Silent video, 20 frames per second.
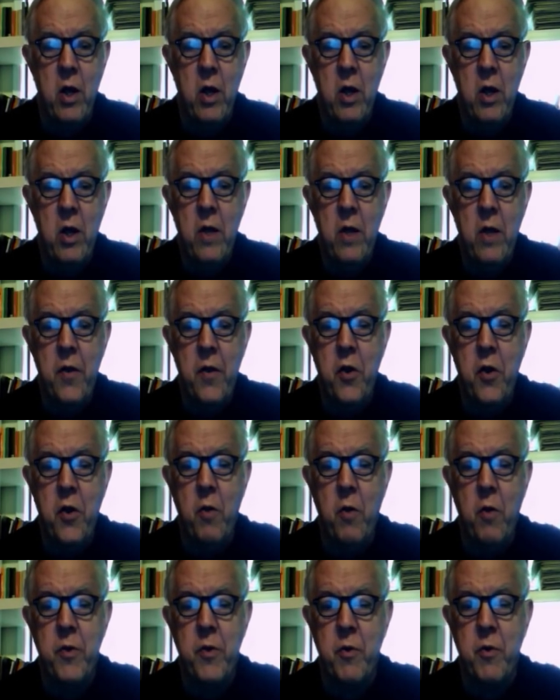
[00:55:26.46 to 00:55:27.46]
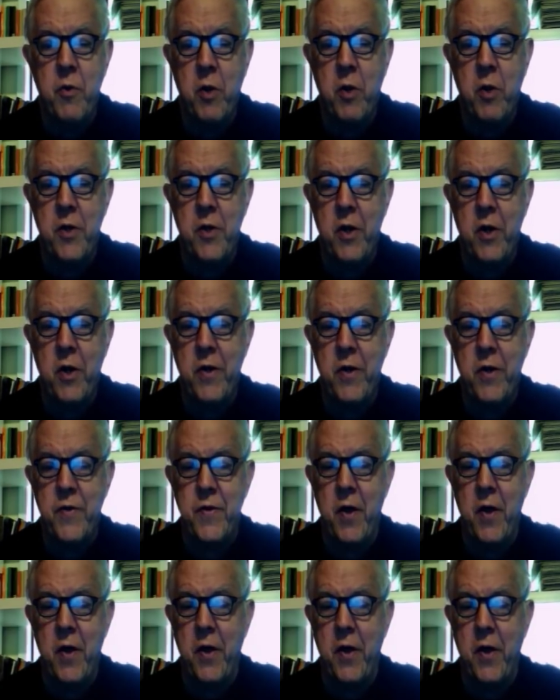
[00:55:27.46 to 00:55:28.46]
the humans who were conducting,
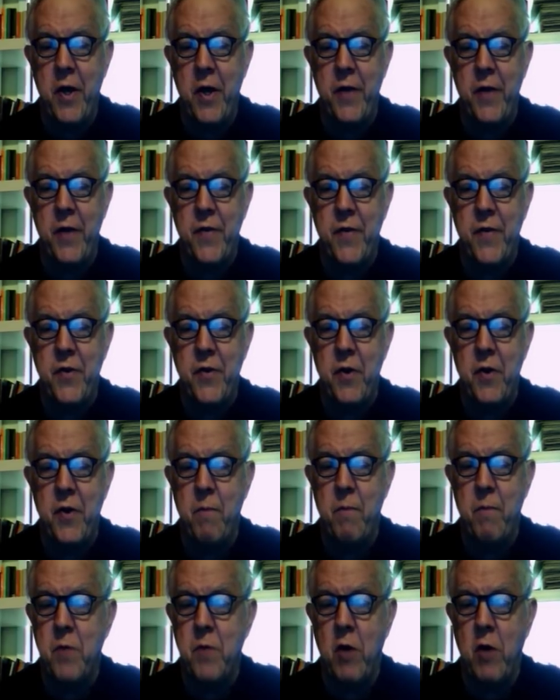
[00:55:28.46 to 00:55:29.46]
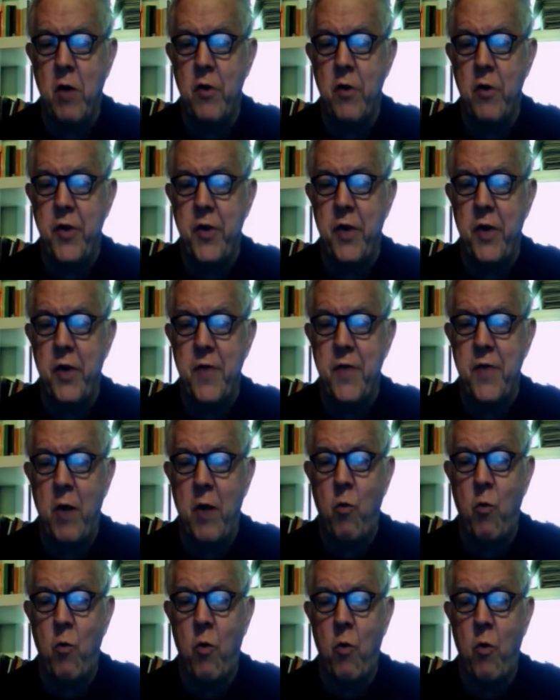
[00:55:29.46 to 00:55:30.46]
again, such a total genocide
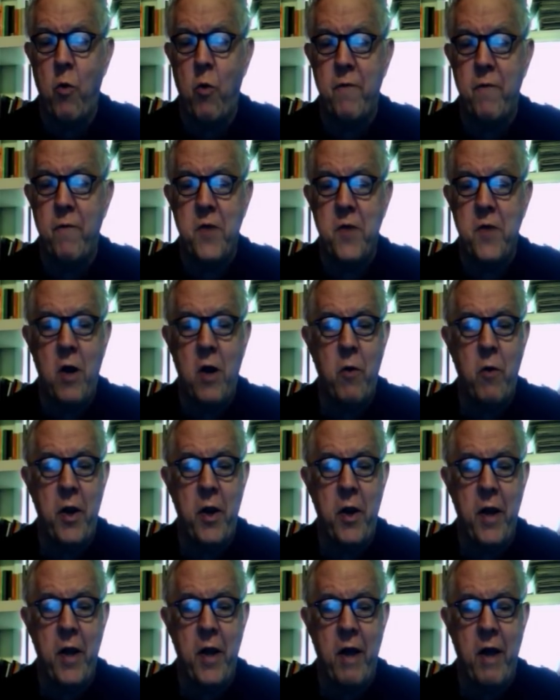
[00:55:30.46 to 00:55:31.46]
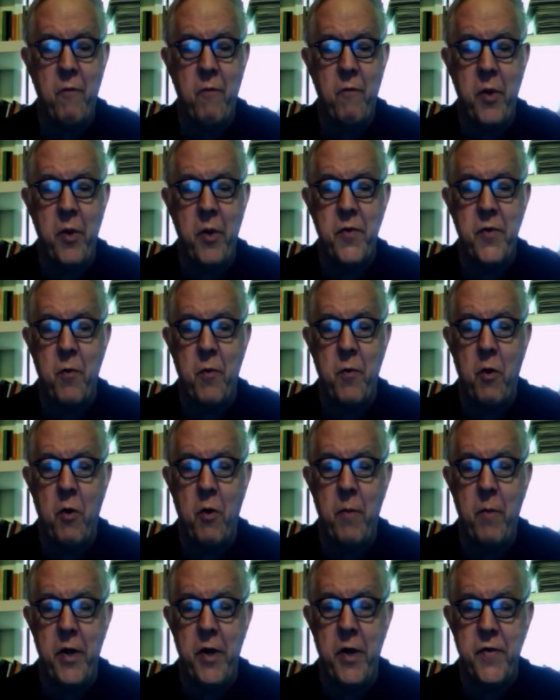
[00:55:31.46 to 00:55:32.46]
war would have tolerated half-breeds in their own
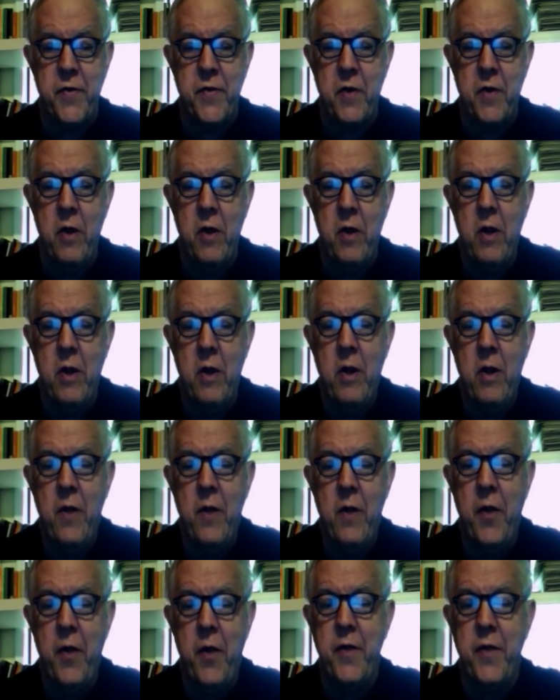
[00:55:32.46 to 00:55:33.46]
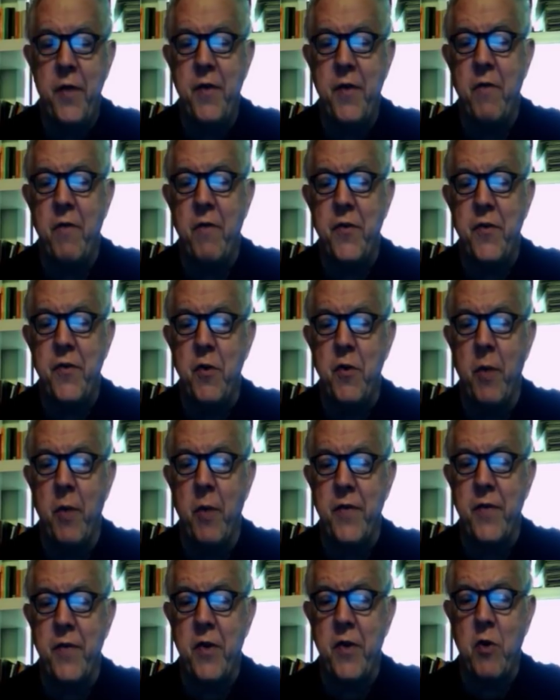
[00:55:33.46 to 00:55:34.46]
midst. That is, even assuming that
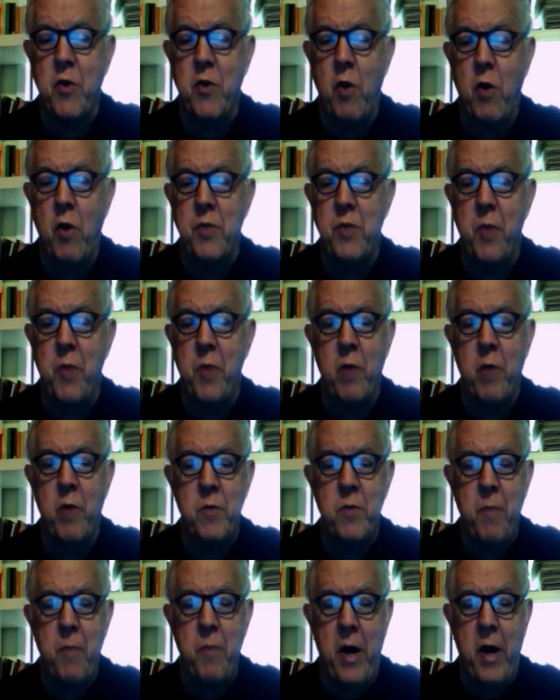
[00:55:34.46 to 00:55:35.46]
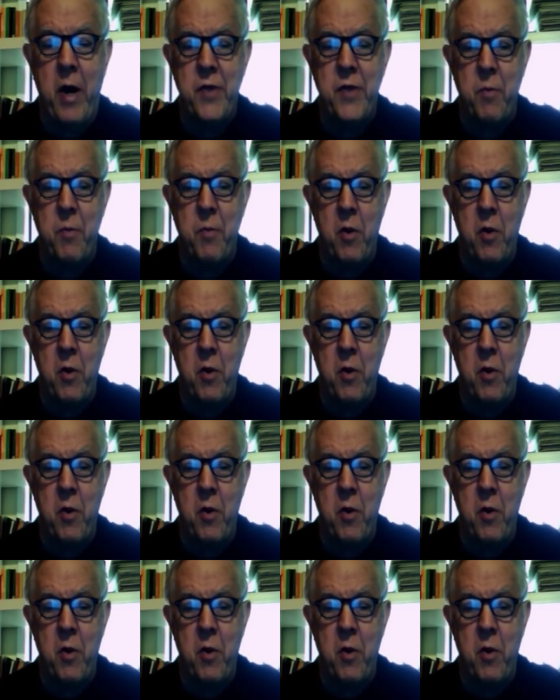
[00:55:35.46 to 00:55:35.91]
such crossbreeding was possible.